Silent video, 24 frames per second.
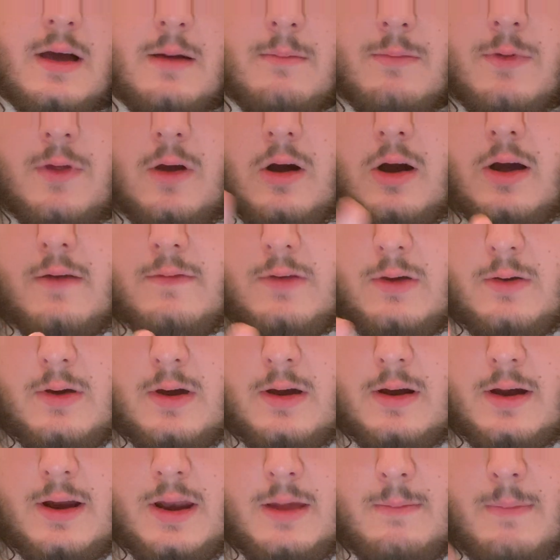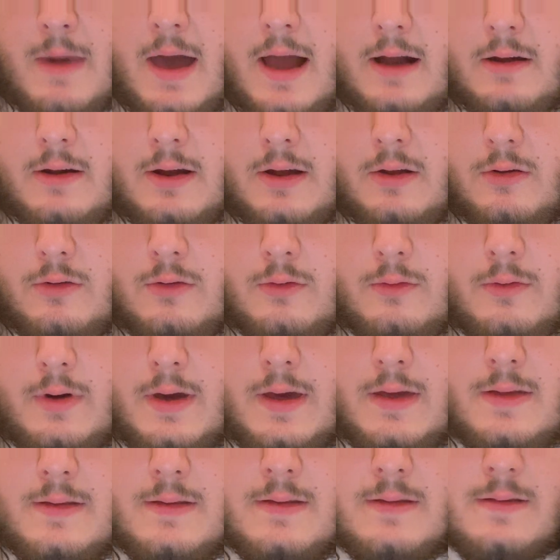Sorry if you hear any background
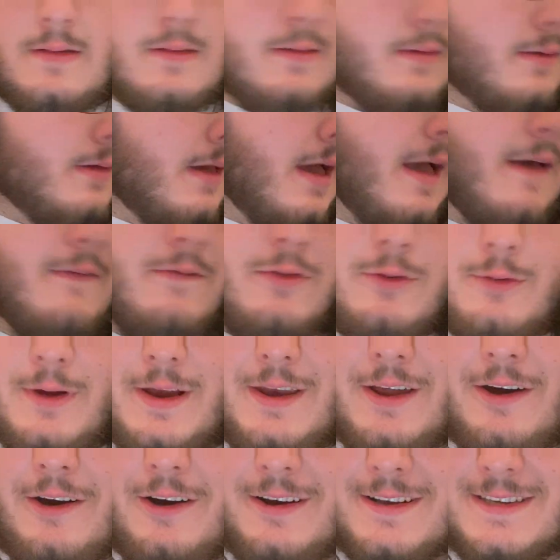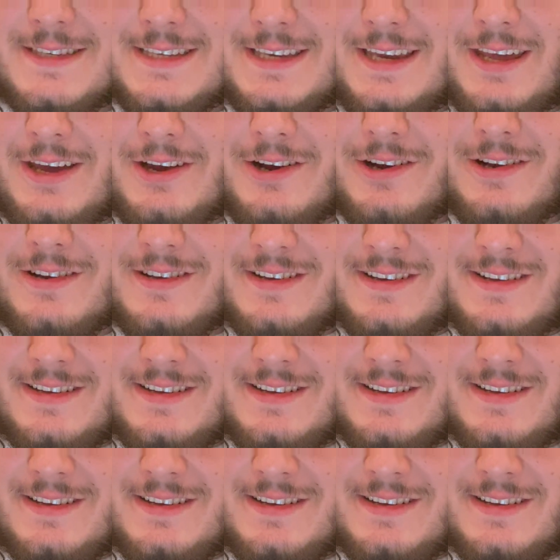noise. I have 3 dogs in here.